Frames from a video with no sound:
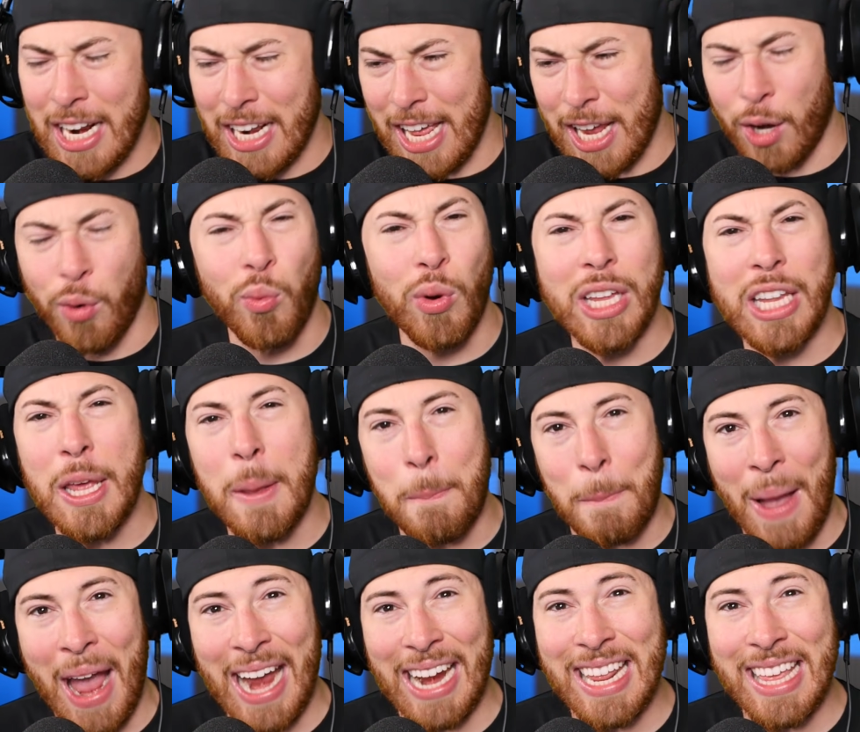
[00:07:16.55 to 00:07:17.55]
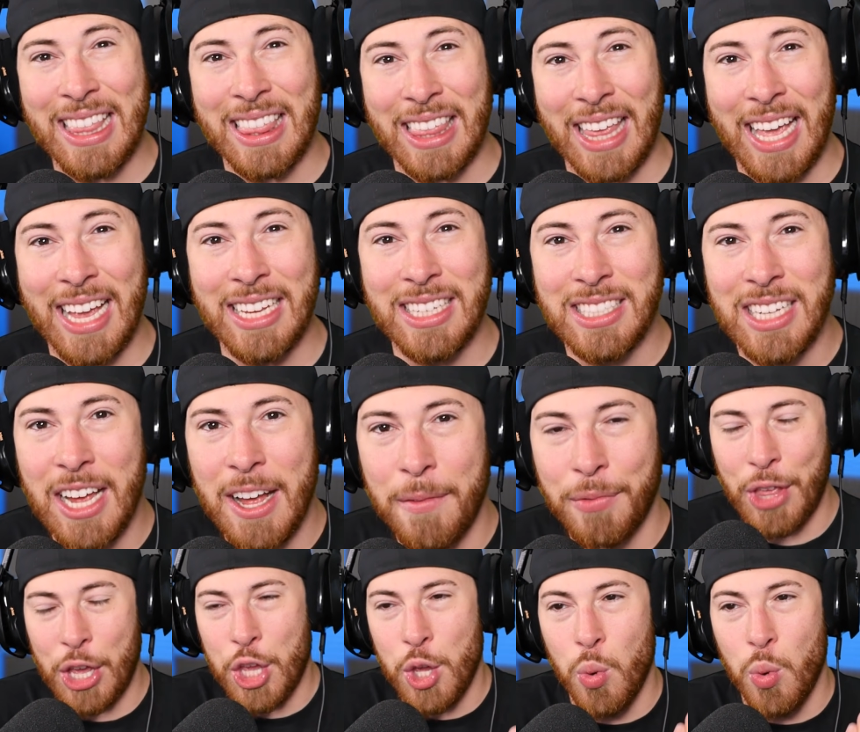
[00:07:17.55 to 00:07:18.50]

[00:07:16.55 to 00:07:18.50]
like really petty things that